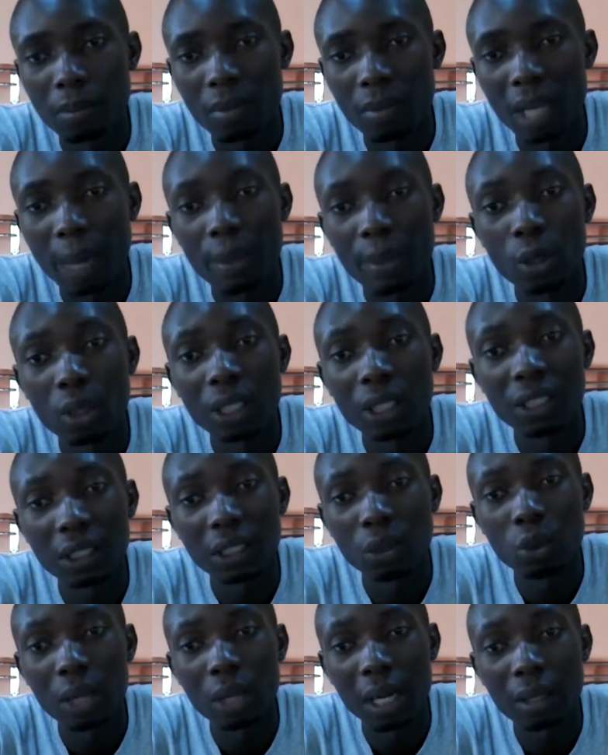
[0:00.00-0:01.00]
Only
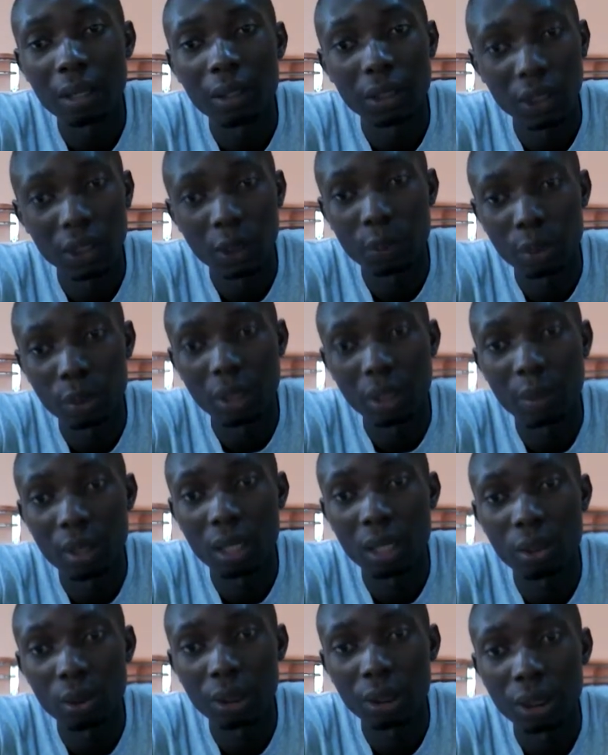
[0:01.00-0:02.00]
single programming
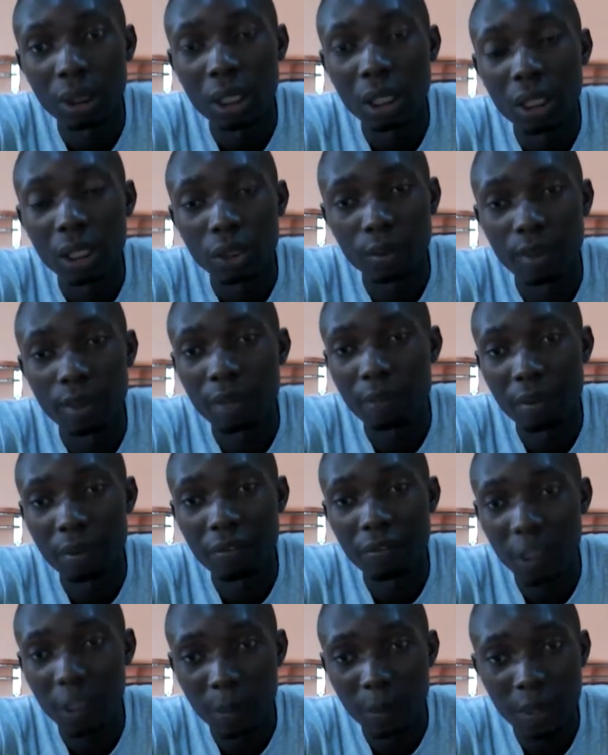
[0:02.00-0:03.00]
language. To be a
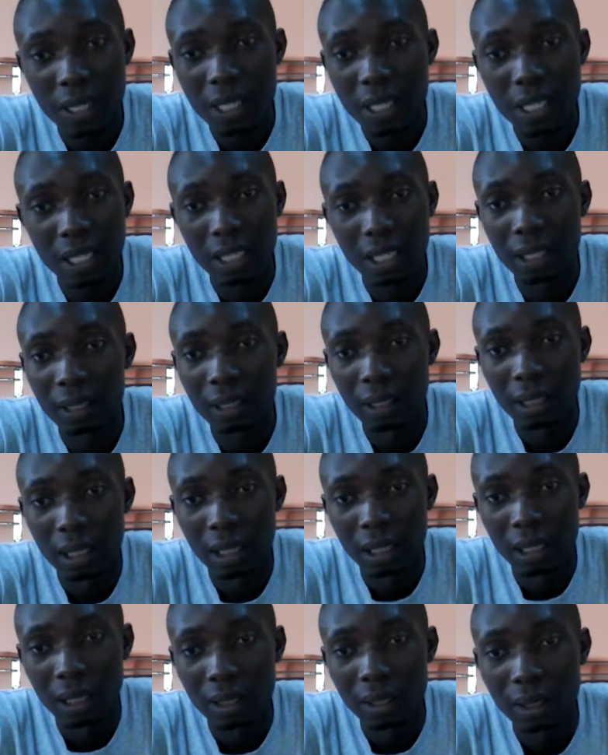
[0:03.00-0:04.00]
perfect person in it,
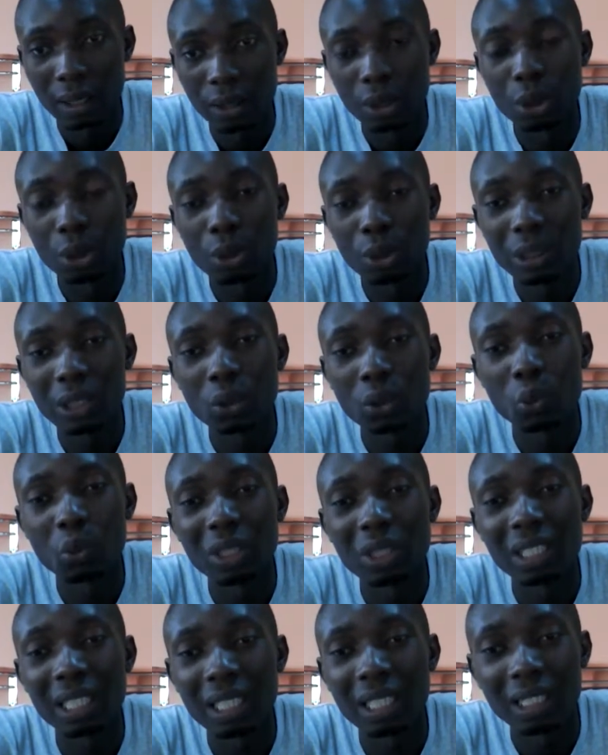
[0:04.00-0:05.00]
to use it
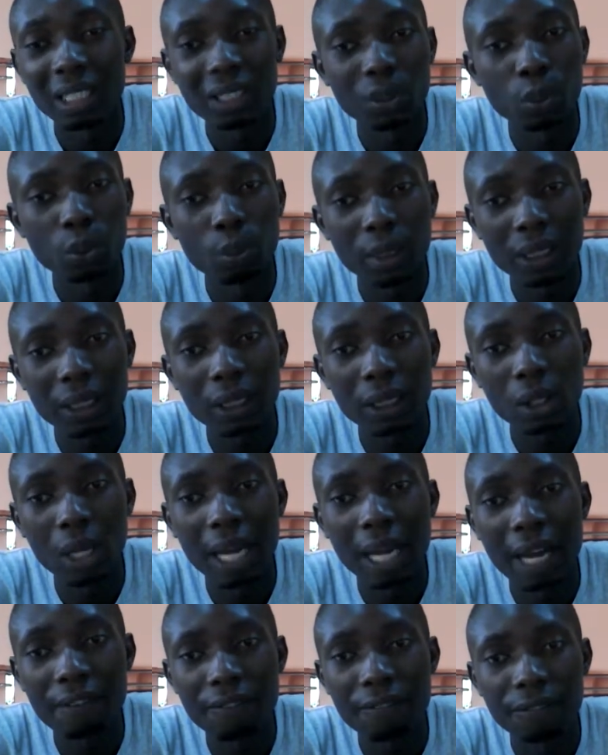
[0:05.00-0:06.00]
to better your
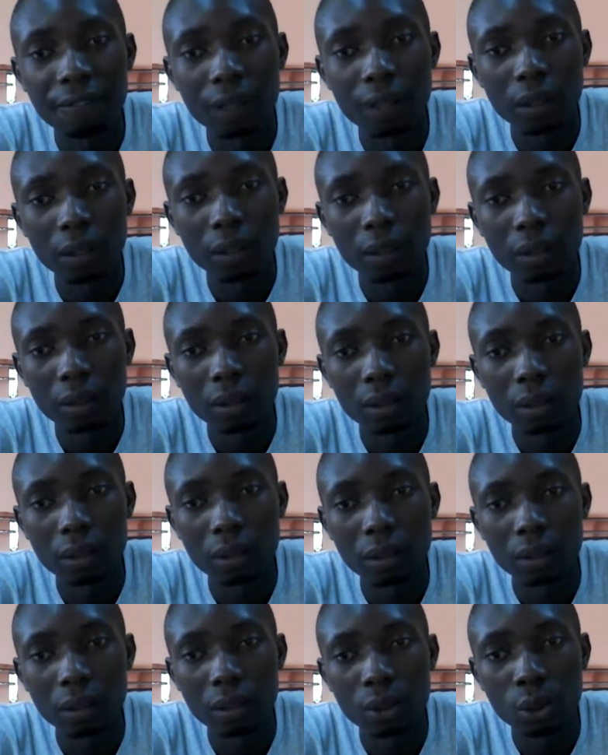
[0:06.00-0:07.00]
life,
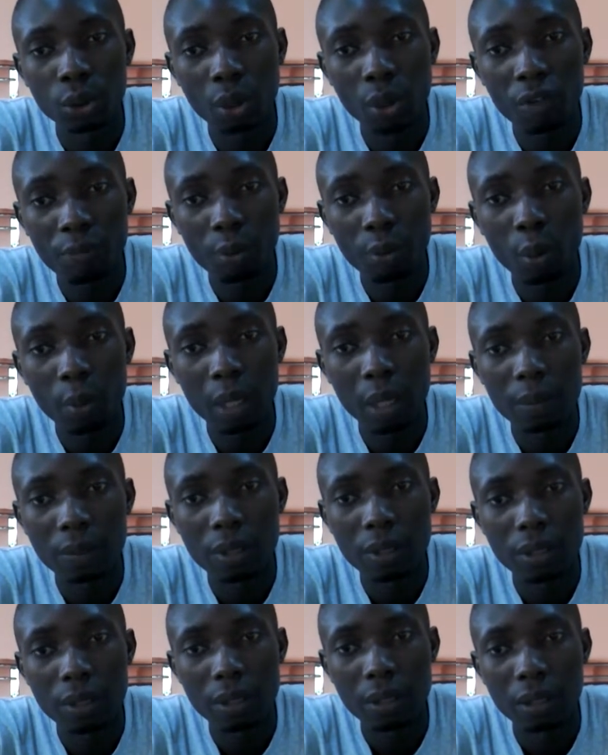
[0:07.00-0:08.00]
solve
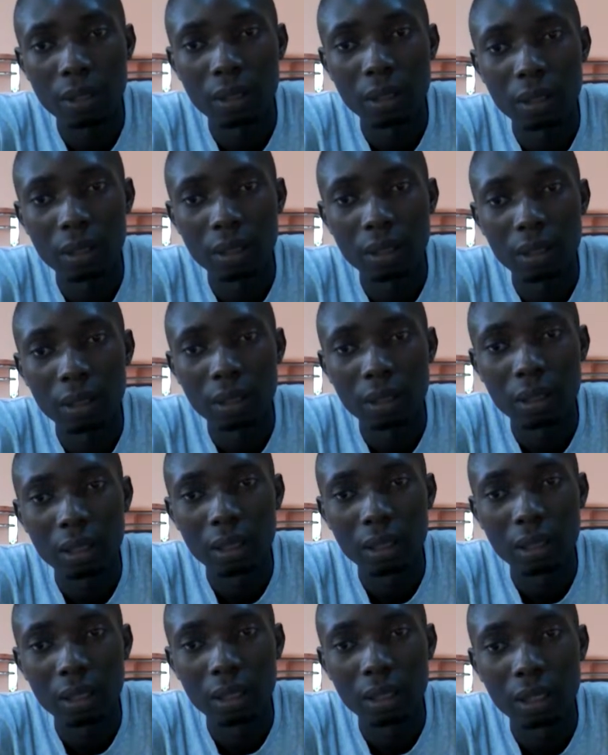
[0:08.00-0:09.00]
problems,
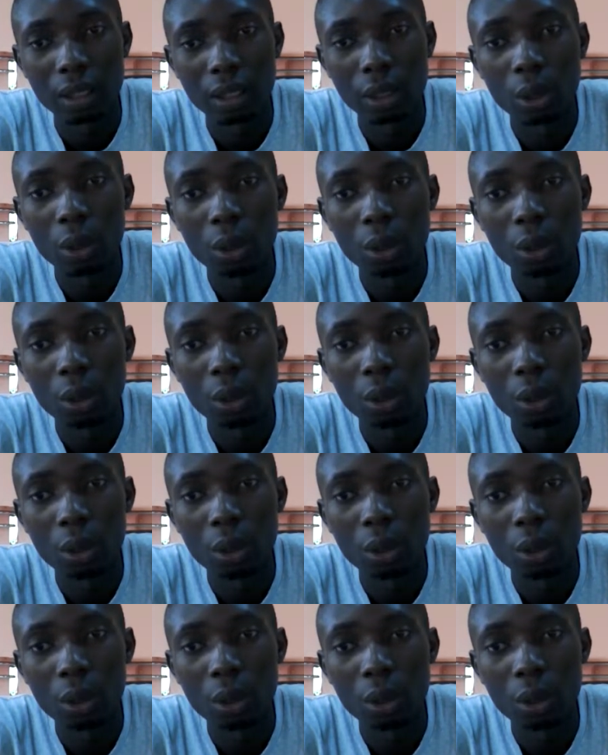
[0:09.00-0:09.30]
in